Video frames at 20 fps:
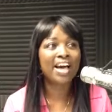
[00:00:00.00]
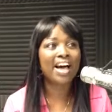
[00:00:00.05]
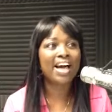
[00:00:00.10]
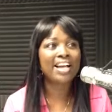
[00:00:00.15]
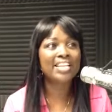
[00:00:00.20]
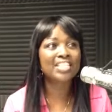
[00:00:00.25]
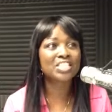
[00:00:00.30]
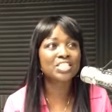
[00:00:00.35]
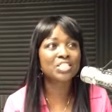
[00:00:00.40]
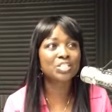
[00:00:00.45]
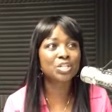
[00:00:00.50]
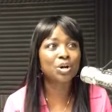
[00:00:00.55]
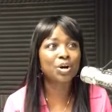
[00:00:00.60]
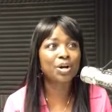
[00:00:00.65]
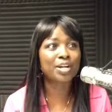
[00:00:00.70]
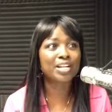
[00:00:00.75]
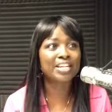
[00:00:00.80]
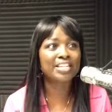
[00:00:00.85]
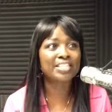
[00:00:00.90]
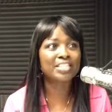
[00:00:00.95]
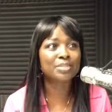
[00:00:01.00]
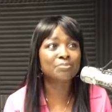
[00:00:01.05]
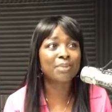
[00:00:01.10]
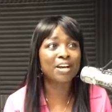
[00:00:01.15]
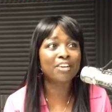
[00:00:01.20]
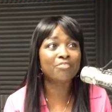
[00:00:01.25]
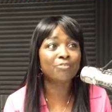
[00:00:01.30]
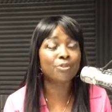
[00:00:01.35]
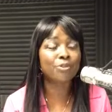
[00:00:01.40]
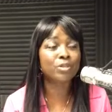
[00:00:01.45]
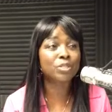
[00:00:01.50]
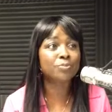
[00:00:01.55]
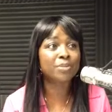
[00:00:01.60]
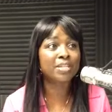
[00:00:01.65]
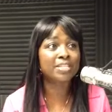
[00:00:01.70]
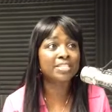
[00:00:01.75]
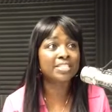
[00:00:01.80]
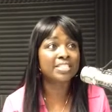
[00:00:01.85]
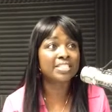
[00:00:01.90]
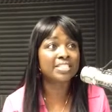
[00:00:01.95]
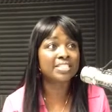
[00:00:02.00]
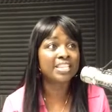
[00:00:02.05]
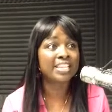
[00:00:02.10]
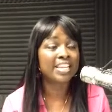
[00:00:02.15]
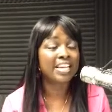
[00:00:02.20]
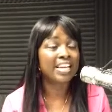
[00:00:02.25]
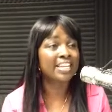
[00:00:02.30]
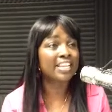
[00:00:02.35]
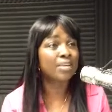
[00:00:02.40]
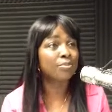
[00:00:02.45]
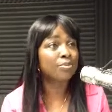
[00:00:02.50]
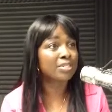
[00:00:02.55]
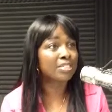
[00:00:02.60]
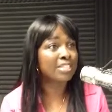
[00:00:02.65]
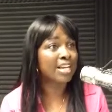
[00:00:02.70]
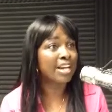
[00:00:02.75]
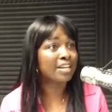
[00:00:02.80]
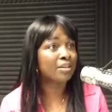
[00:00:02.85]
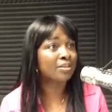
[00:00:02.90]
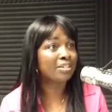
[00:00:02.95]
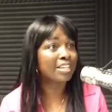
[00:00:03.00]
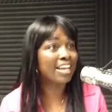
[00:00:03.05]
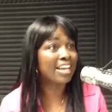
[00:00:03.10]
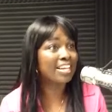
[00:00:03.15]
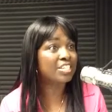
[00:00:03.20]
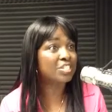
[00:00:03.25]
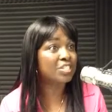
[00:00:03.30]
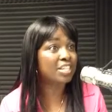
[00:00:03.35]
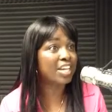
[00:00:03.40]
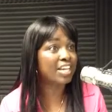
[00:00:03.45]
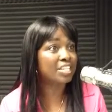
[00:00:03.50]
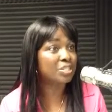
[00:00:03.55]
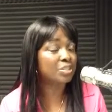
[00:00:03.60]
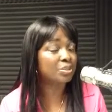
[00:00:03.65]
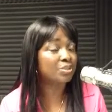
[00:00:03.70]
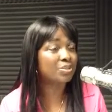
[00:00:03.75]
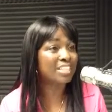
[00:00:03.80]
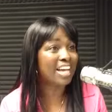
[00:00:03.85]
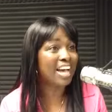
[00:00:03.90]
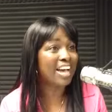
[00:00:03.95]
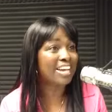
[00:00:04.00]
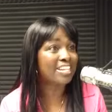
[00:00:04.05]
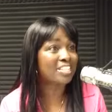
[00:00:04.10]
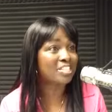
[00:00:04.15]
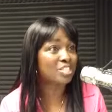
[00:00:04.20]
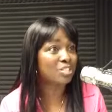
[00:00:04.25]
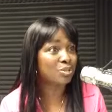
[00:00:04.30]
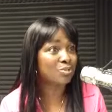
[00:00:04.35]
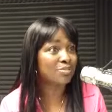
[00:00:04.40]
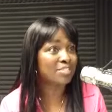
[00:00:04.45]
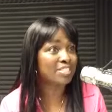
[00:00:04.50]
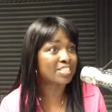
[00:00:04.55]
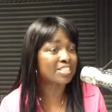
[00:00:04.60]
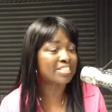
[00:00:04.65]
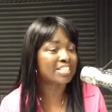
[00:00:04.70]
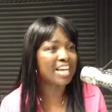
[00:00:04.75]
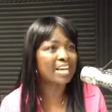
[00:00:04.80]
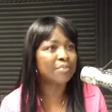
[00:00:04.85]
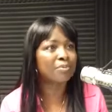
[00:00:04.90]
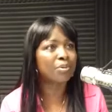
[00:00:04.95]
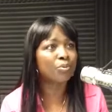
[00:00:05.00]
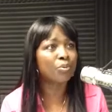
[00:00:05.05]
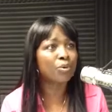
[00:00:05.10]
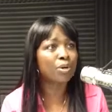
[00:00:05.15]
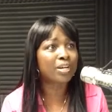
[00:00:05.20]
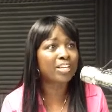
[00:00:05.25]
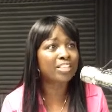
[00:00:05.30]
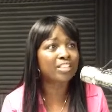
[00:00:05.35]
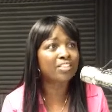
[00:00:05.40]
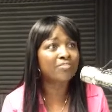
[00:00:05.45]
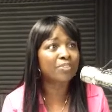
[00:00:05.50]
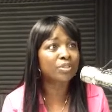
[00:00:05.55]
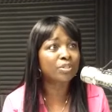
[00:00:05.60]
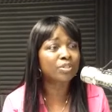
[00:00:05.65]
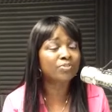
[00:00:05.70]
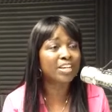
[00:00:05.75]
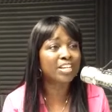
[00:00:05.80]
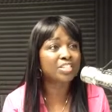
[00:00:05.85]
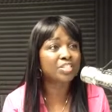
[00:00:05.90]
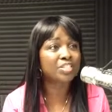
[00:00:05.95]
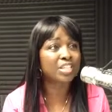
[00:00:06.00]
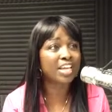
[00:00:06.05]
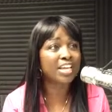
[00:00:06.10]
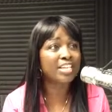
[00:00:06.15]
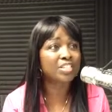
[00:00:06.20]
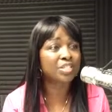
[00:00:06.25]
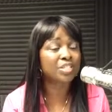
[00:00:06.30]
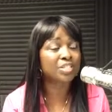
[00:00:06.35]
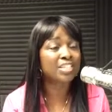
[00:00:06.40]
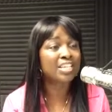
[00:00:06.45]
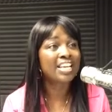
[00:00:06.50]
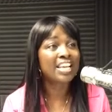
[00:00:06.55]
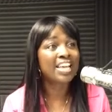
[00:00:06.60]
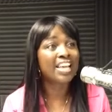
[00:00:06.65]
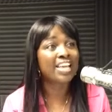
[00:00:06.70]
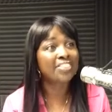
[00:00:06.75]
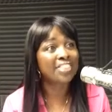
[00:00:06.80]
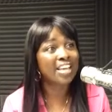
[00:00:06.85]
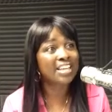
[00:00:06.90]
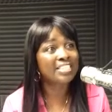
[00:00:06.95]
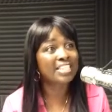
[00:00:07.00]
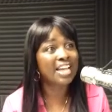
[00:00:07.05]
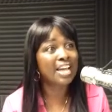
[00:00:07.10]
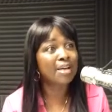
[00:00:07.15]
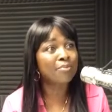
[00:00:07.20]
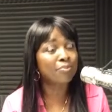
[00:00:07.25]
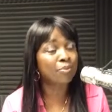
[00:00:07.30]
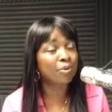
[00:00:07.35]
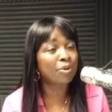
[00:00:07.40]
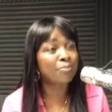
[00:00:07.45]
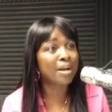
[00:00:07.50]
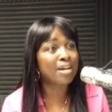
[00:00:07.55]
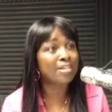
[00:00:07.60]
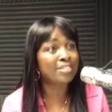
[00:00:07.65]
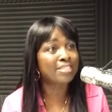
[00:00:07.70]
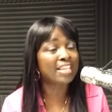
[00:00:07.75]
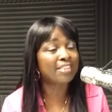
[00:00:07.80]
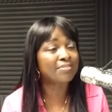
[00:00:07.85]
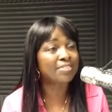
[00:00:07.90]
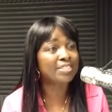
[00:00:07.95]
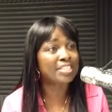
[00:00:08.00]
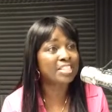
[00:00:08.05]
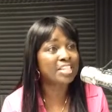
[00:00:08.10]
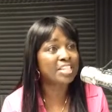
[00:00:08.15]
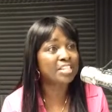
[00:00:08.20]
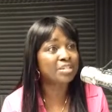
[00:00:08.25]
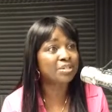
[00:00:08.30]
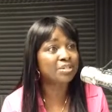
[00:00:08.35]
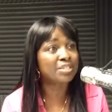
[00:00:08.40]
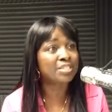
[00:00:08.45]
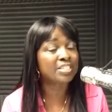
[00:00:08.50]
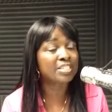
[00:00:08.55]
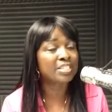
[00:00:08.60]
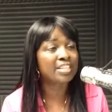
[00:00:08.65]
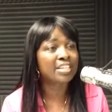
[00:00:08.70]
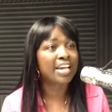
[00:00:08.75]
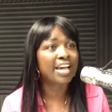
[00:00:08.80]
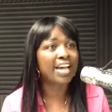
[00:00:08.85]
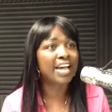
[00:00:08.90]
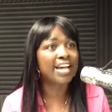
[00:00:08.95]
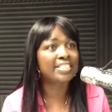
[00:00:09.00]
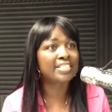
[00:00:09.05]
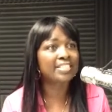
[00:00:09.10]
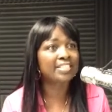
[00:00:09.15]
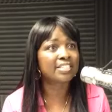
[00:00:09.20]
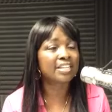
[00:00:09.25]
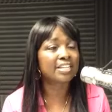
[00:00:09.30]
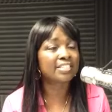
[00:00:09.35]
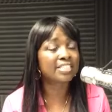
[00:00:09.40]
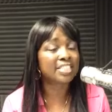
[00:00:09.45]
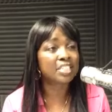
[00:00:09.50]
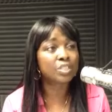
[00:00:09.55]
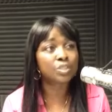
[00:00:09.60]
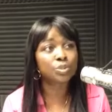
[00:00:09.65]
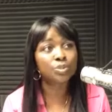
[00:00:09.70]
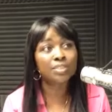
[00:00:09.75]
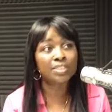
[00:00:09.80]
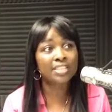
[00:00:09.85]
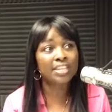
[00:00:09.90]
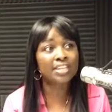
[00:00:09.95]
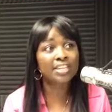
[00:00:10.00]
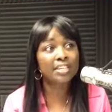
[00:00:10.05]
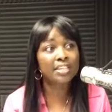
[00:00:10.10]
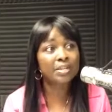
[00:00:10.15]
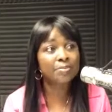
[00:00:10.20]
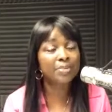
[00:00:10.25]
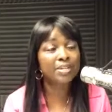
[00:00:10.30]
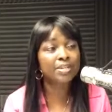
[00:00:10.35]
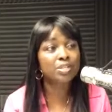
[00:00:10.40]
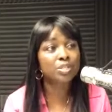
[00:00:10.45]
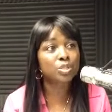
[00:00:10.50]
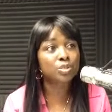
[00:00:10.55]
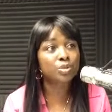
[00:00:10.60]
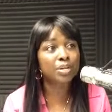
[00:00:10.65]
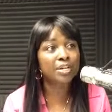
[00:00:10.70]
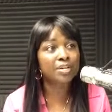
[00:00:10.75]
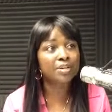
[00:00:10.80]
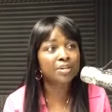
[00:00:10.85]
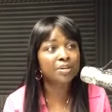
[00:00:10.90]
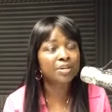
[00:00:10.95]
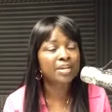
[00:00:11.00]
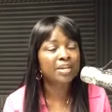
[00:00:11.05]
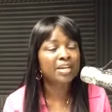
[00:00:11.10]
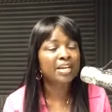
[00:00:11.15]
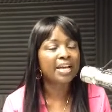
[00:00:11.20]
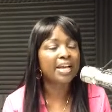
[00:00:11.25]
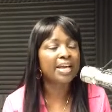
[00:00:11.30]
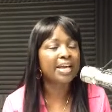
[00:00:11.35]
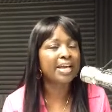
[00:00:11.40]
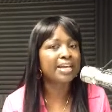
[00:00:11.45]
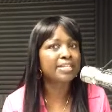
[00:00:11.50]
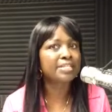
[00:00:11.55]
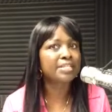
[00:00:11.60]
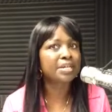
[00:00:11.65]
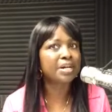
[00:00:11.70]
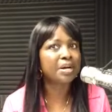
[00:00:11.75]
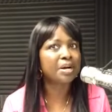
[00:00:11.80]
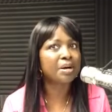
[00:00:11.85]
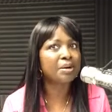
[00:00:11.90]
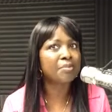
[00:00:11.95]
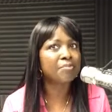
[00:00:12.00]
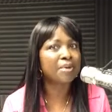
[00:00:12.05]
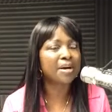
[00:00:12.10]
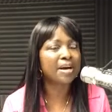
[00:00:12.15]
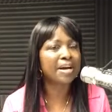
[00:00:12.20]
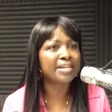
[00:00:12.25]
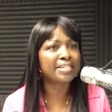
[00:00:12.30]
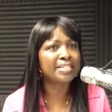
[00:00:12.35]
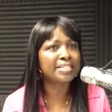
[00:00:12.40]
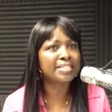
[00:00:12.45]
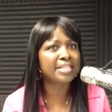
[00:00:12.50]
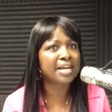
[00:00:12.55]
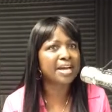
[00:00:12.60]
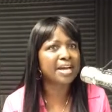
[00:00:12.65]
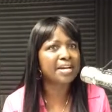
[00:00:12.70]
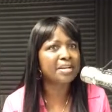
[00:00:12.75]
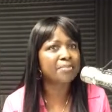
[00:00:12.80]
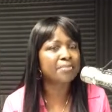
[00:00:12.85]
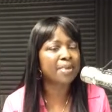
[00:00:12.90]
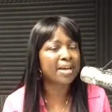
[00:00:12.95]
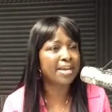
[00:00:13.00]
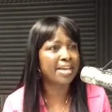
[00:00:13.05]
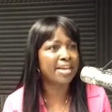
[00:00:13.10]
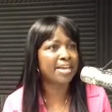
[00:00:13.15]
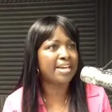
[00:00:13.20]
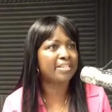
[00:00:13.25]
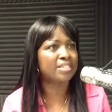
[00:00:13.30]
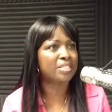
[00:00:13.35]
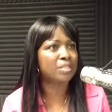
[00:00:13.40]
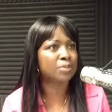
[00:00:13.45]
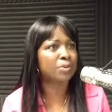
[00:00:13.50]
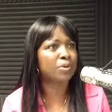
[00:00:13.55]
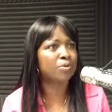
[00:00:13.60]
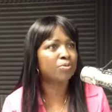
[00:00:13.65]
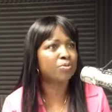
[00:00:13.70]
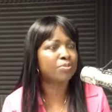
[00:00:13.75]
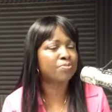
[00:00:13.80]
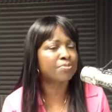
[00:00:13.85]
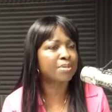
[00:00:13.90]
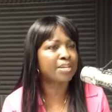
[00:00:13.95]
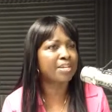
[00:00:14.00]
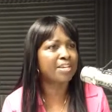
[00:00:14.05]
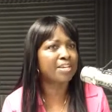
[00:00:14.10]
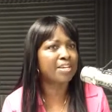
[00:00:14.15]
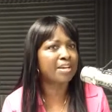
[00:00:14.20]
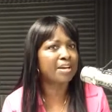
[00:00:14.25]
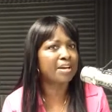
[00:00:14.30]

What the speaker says: I started my first business, and it was titled Educational Guidance Services. I had been working in the field of education at that time for about 7 years as a teacher and then an administrator. And I decided, my aunt spoke with me.